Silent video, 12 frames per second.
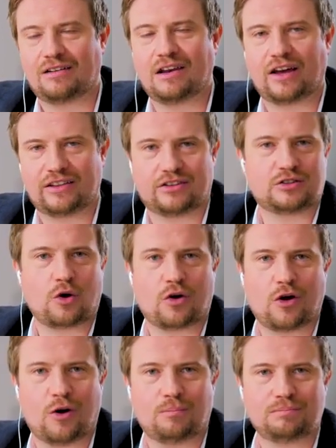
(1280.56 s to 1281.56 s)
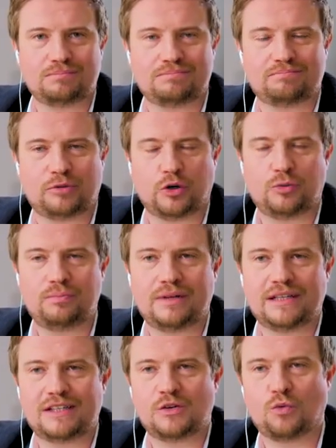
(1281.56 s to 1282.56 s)
like the dot-com
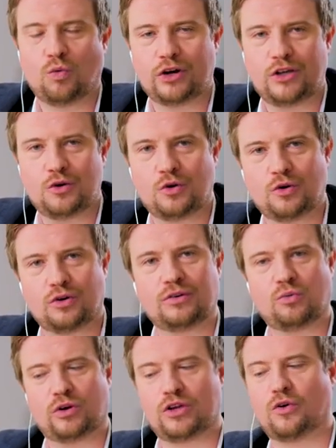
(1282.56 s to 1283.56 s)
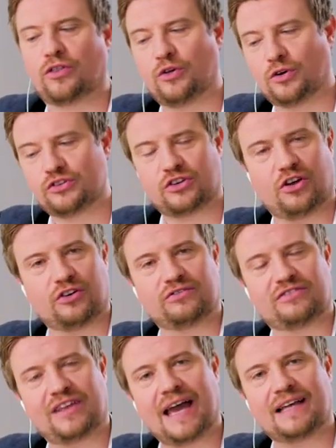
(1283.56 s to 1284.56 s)
boom. What are your thoughts
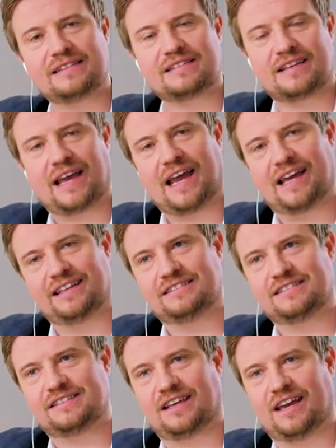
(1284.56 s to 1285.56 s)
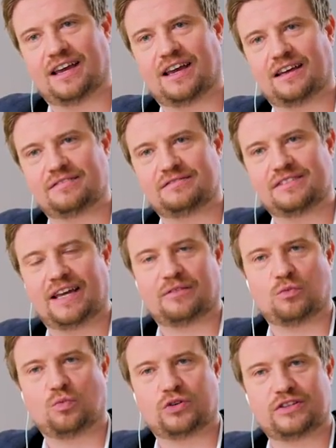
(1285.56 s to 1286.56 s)
on that? And
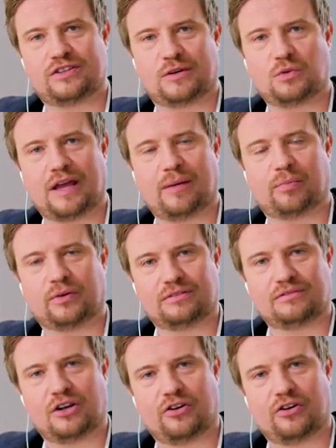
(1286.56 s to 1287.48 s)
yeah, what do you think will happen,